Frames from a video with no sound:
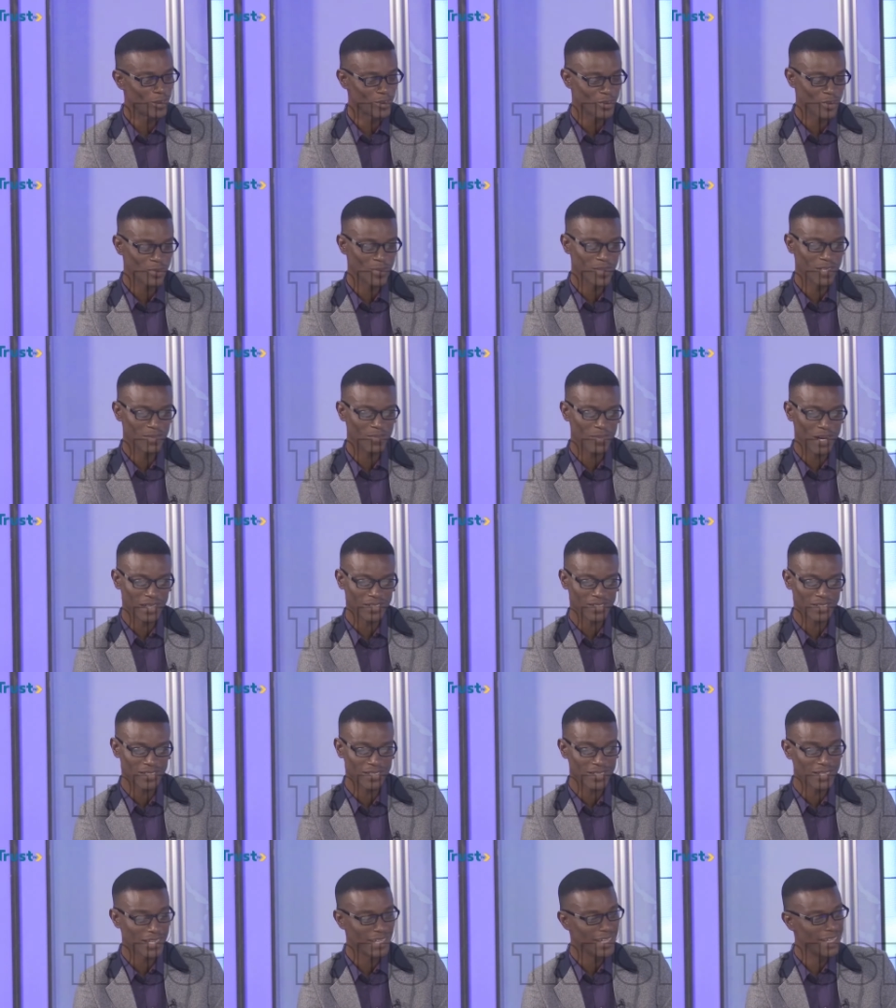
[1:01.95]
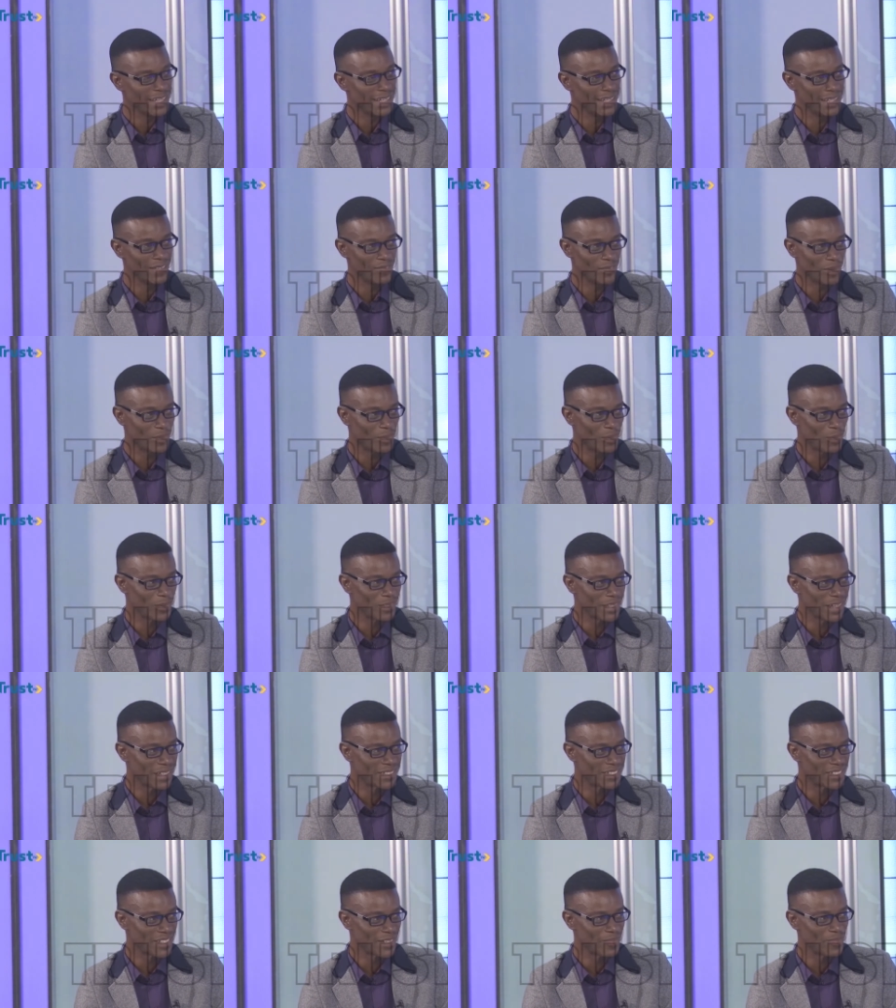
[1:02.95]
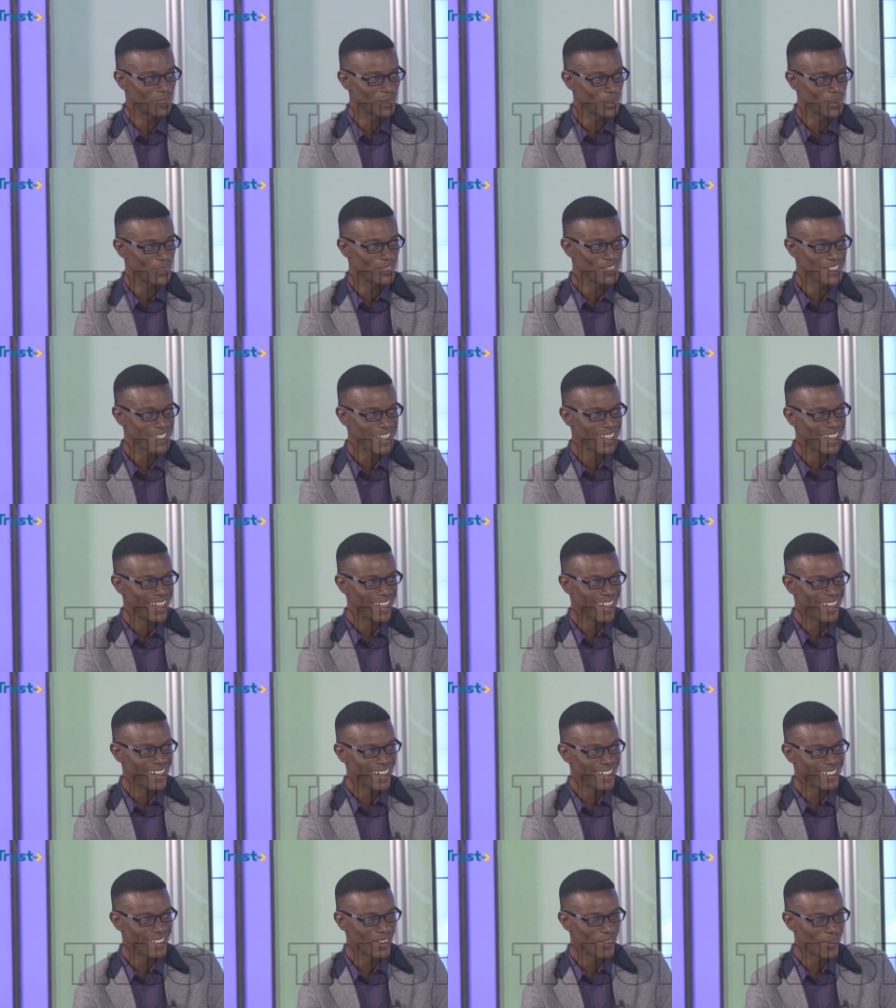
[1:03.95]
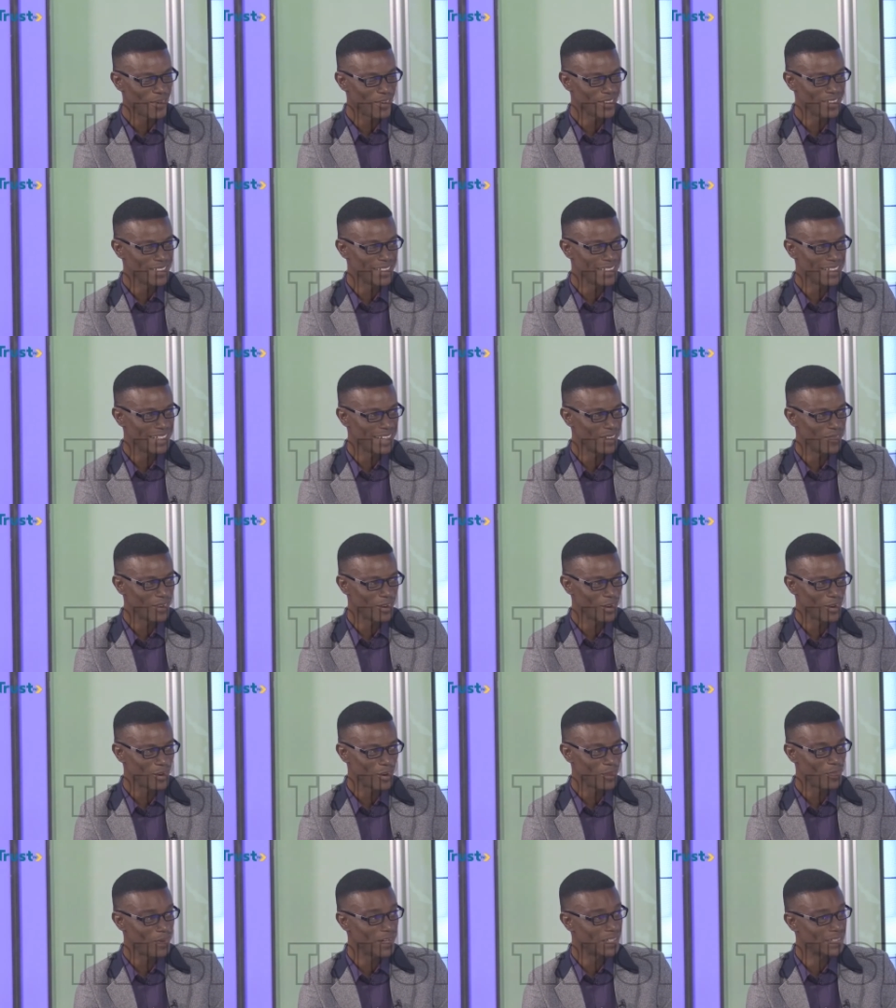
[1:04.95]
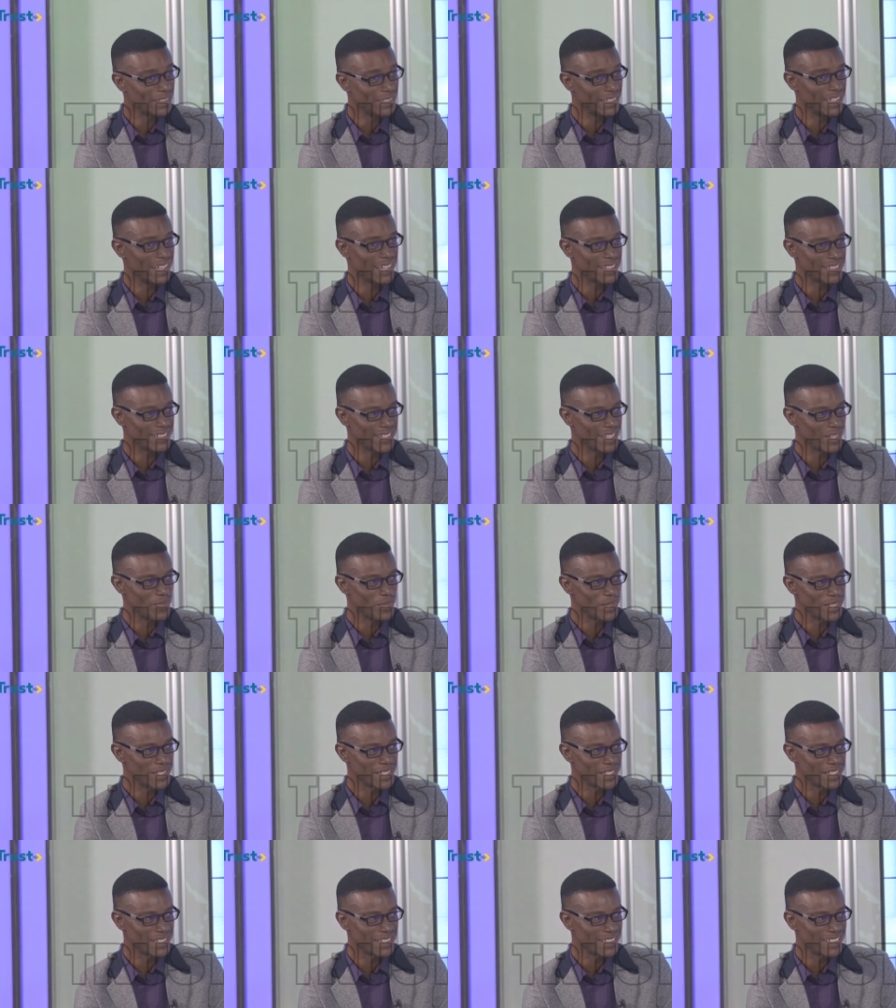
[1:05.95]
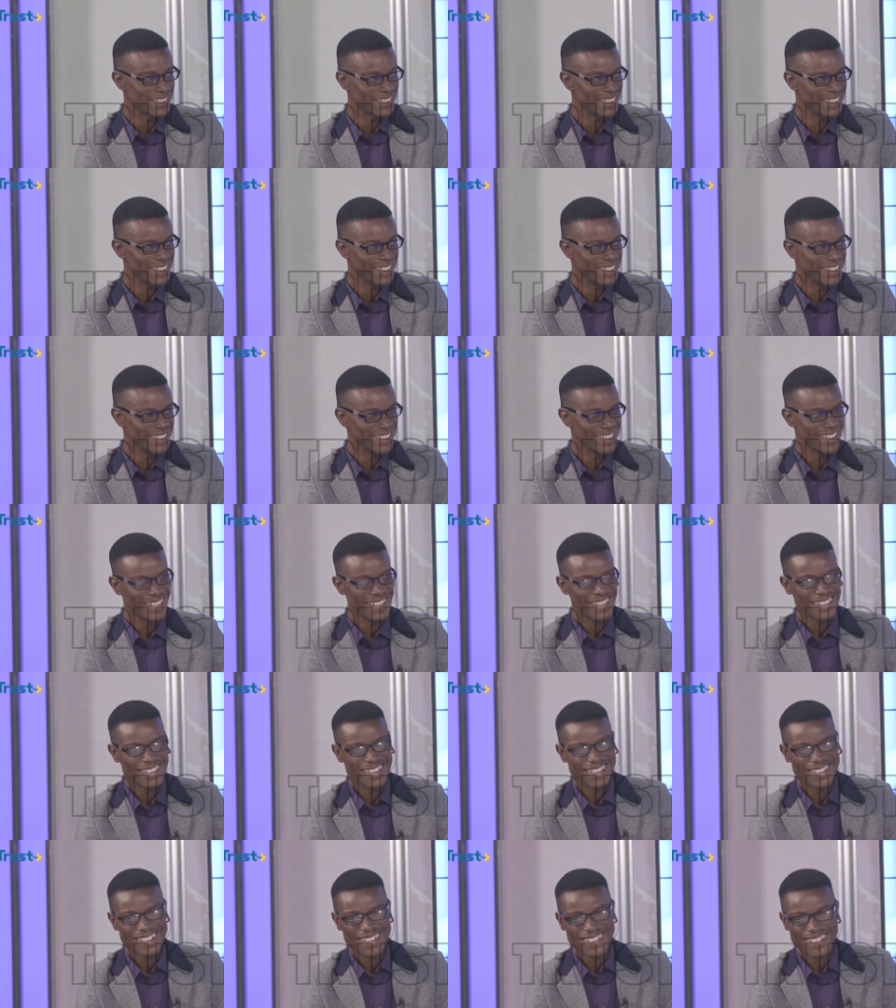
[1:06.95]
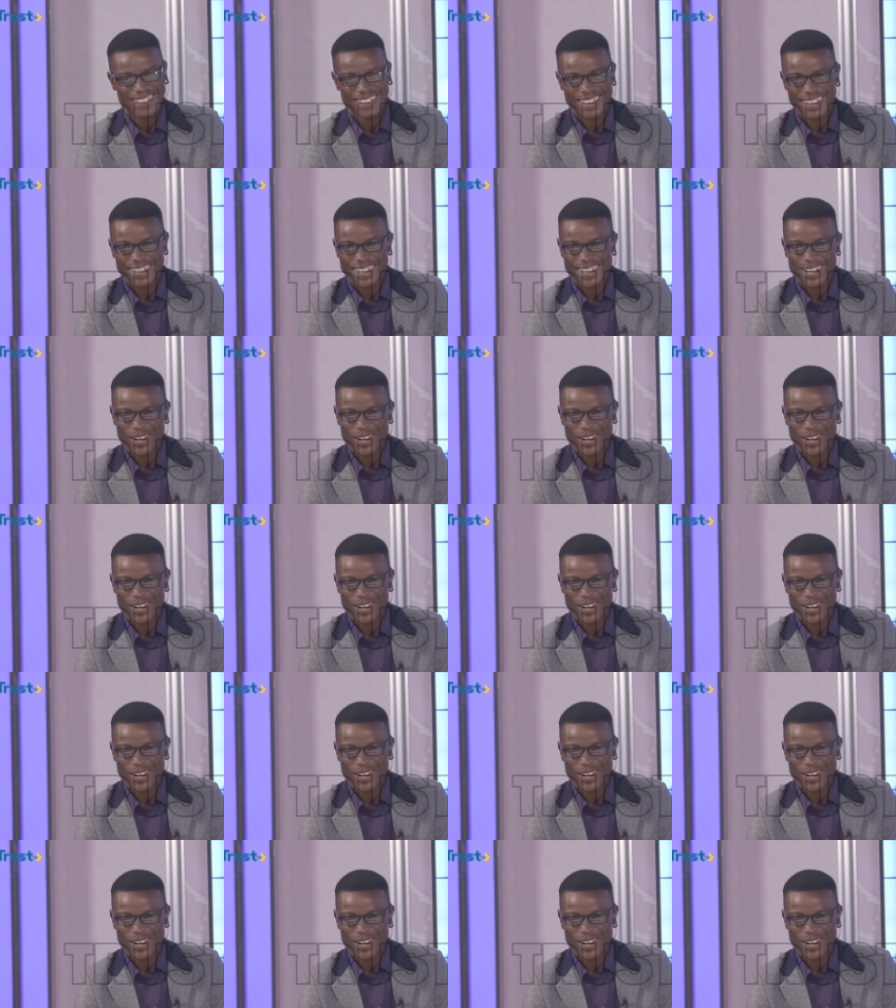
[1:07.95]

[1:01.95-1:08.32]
So many matches. Liverpool, they are champions. Uh, they won the E F L Cup and they are celebrating. Yeah. Let's, let's get it going.